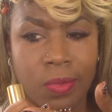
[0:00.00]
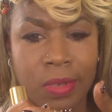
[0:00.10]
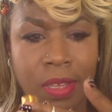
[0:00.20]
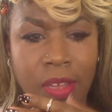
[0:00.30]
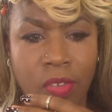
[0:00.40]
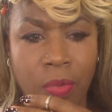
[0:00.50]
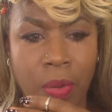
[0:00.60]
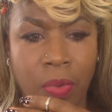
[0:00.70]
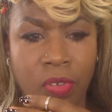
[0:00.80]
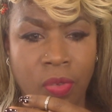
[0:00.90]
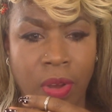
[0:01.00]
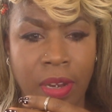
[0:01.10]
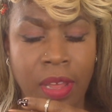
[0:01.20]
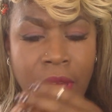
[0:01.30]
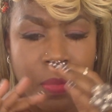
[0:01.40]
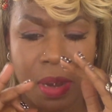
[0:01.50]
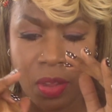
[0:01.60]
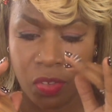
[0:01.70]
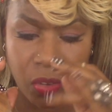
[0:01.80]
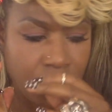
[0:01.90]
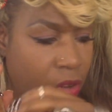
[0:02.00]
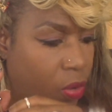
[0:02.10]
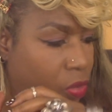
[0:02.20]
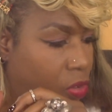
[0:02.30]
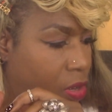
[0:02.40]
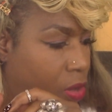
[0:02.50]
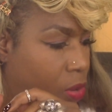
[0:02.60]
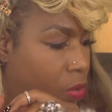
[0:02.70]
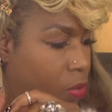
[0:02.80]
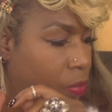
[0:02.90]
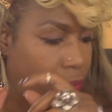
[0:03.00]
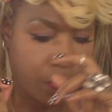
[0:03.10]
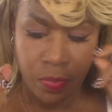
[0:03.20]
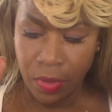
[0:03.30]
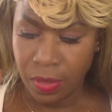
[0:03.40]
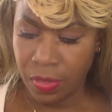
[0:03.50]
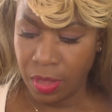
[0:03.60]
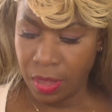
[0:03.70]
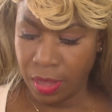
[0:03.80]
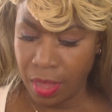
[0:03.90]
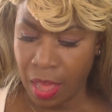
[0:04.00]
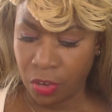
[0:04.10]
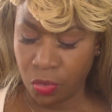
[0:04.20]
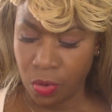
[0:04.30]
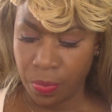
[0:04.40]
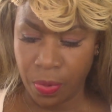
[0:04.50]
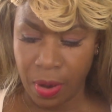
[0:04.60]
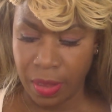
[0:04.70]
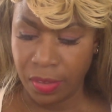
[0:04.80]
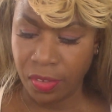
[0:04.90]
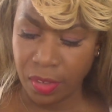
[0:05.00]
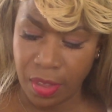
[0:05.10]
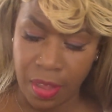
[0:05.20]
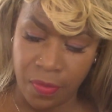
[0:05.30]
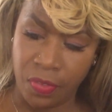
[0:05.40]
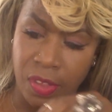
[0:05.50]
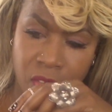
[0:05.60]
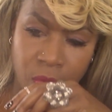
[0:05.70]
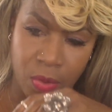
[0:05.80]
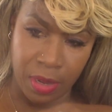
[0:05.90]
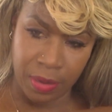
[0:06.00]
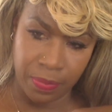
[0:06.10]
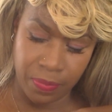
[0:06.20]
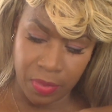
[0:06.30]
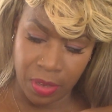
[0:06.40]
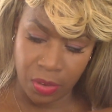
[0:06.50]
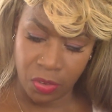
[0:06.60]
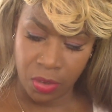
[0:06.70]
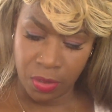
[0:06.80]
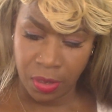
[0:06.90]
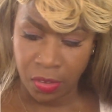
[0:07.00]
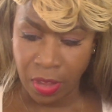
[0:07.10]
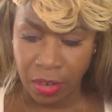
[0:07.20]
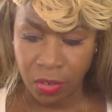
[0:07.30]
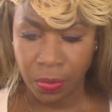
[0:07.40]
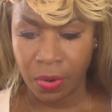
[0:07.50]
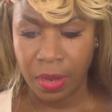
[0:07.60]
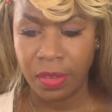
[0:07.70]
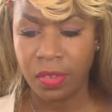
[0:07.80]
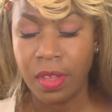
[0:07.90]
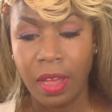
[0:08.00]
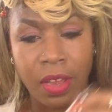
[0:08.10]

I can't remember which one, but I don't know the actual price of this one. I don't know the exact price.